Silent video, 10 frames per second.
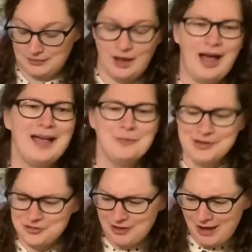I
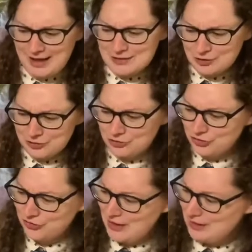wish I looked
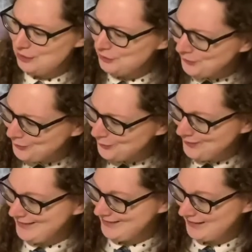just like you,
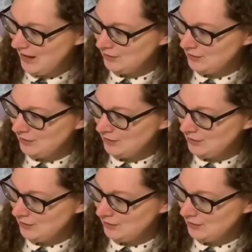he said.